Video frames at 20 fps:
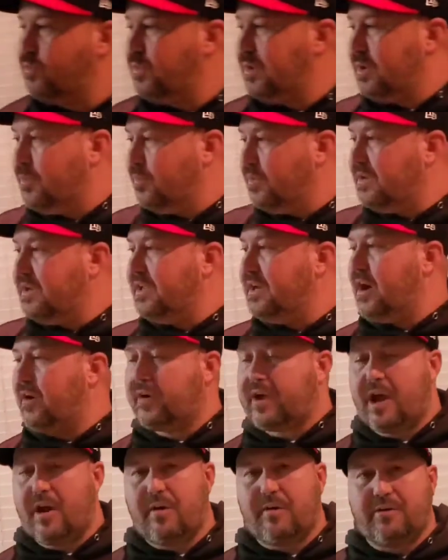and we did our
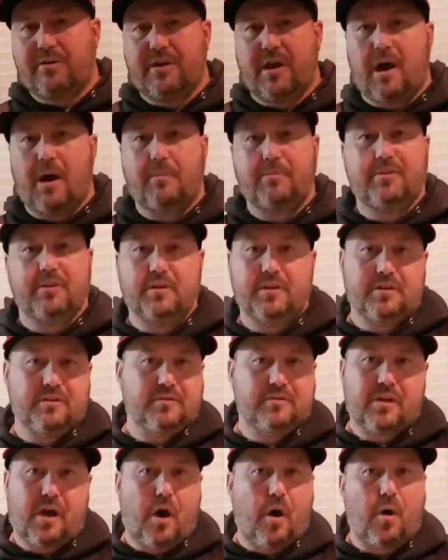countertops, and
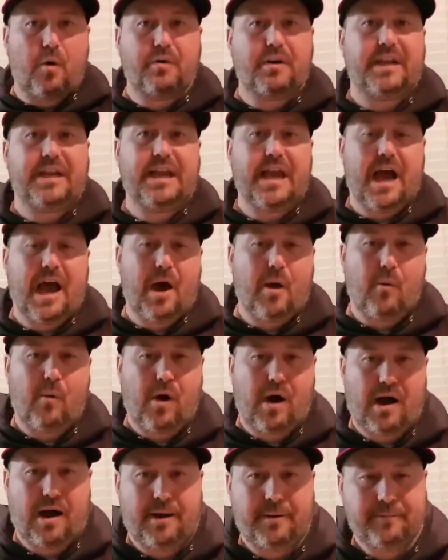it's all
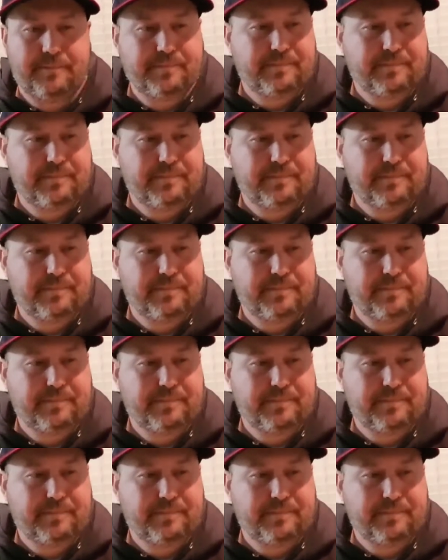DIY.